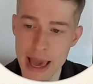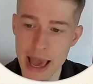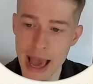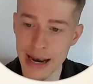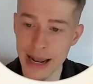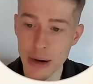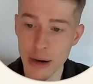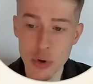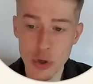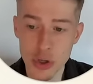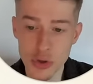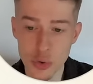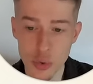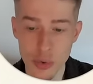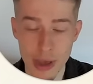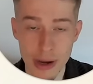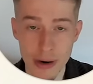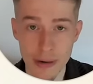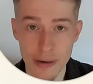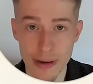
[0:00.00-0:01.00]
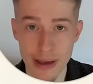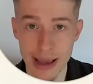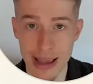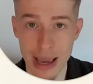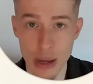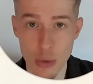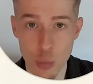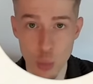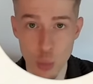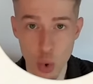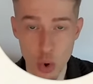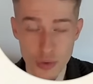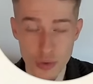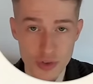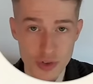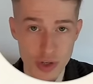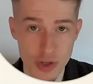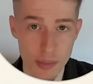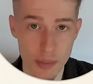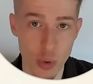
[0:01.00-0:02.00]
And how you can do that, again, one
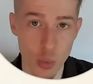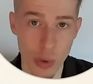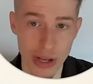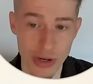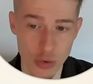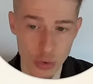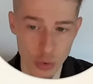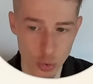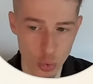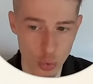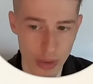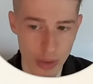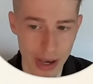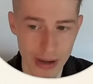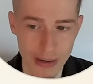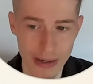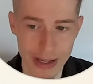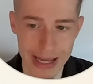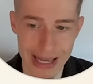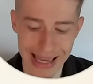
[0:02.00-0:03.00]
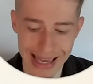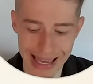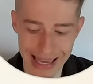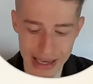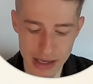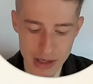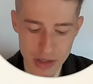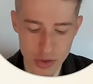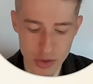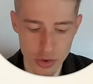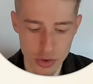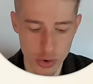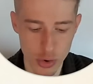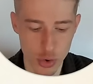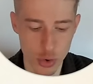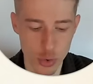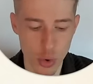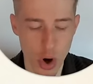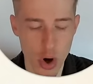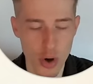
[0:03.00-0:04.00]
simple way to do that is
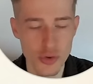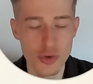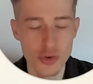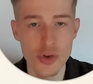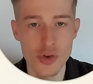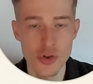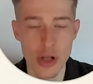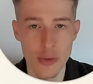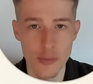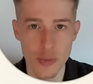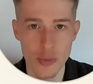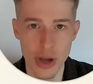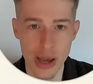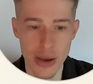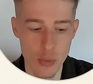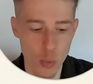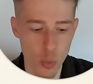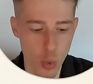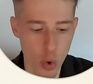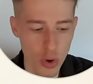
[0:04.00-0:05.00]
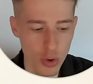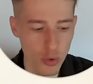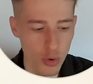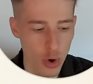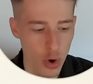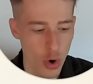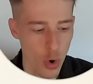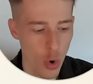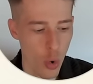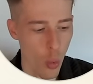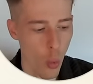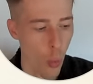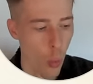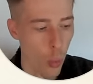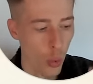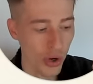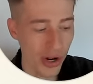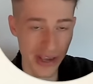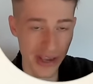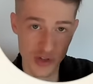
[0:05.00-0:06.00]
to ask yourself, okay, what
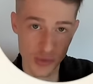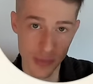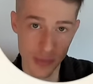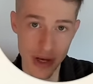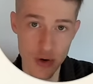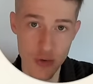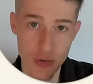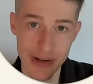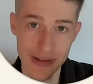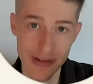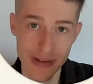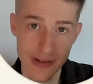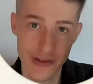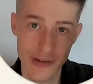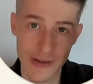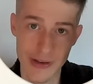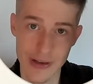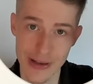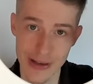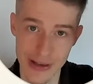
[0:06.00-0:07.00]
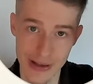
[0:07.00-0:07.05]
would I experience